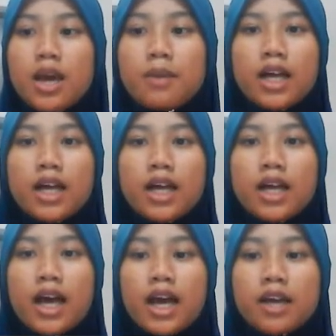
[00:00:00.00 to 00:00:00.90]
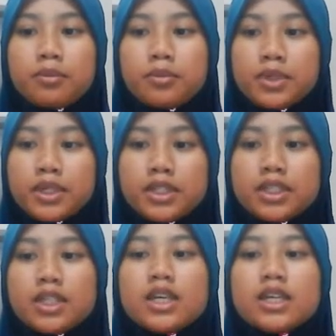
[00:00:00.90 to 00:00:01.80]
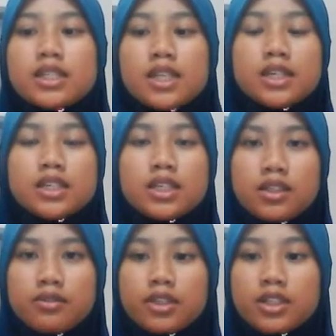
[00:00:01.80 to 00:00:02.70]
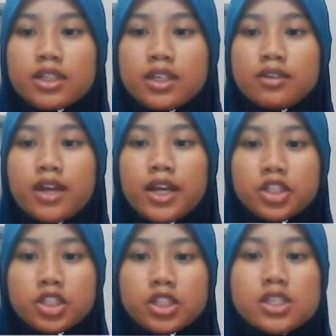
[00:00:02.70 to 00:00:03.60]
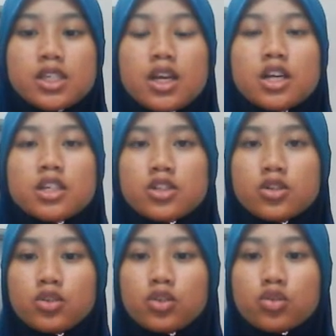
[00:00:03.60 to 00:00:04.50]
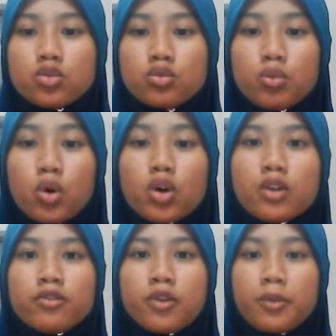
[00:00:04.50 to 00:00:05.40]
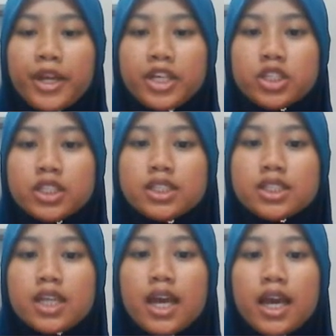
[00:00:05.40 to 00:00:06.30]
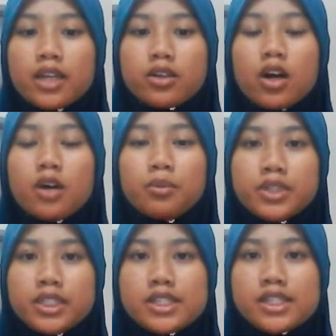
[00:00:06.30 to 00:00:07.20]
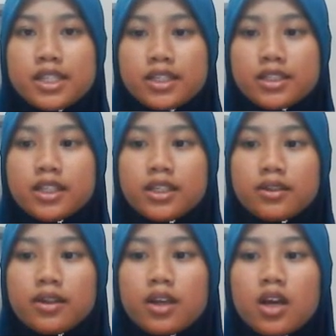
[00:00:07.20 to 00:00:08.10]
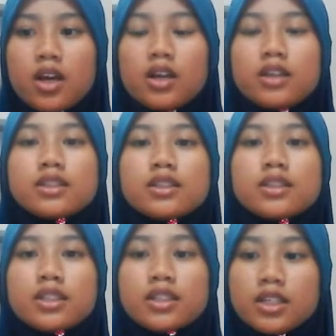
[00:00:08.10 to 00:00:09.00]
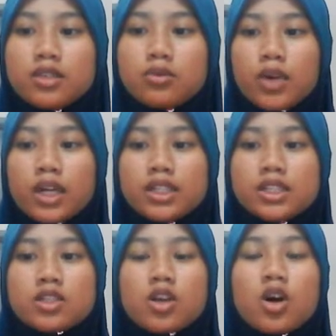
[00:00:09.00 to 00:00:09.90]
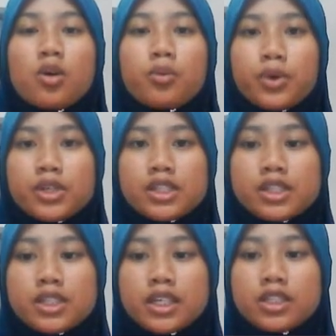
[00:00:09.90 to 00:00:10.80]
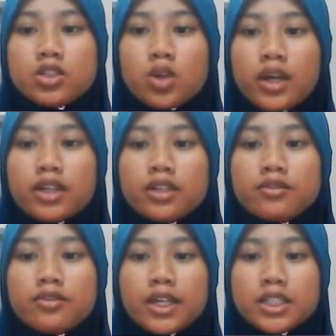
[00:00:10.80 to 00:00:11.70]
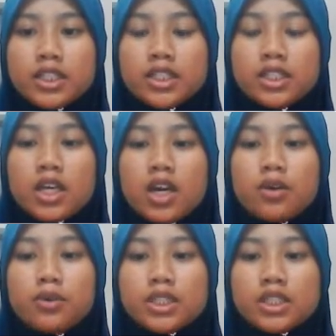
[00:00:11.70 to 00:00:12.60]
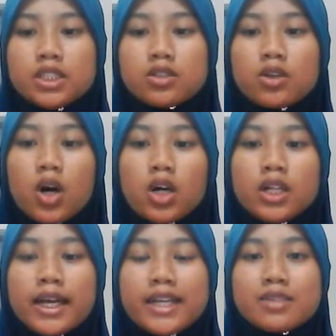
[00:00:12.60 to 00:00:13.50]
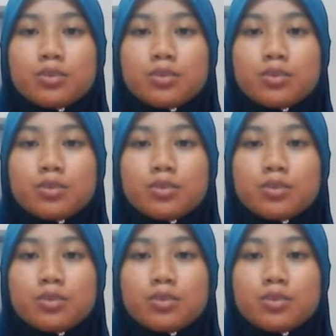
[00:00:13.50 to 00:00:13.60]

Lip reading: metal hypersensitivity reactions, pseudotumor formations, and component seizing. The third one is prosthetic joint infection, which is called as